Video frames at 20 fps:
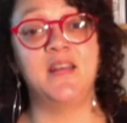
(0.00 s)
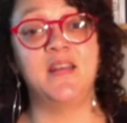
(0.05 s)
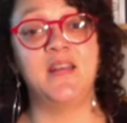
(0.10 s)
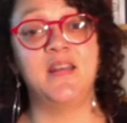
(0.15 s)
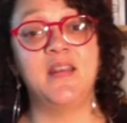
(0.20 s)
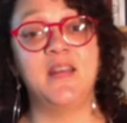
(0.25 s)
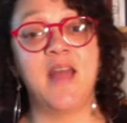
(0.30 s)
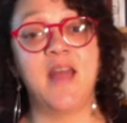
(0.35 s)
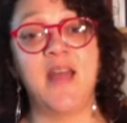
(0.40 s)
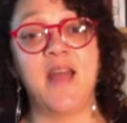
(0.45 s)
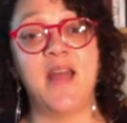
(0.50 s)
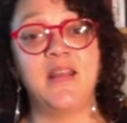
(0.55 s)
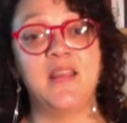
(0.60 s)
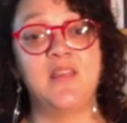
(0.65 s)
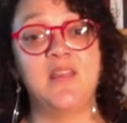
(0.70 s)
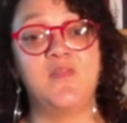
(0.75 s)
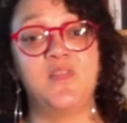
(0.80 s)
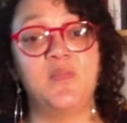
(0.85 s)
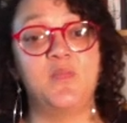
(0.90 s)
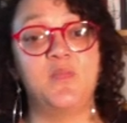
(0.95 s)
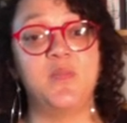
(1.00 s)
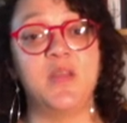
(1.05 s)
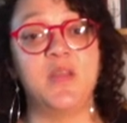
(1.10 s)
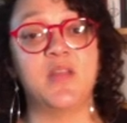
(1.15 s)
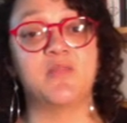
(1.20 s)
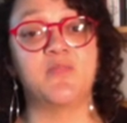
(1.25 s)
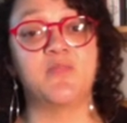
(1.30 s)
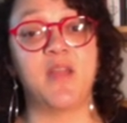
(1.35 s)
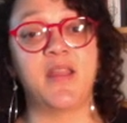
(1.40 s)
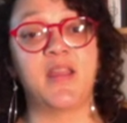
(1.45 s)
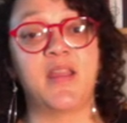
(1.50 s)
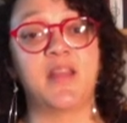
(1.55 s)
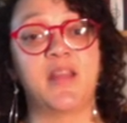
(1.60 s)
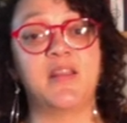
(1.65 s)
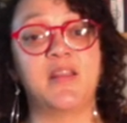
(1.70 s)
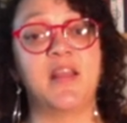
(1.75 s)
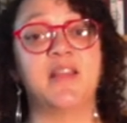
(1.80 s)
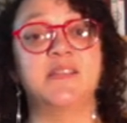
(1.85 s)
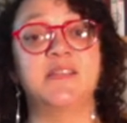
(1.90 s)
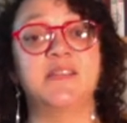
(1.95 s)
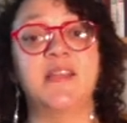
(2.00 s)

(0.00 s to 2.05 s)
not even being recognized.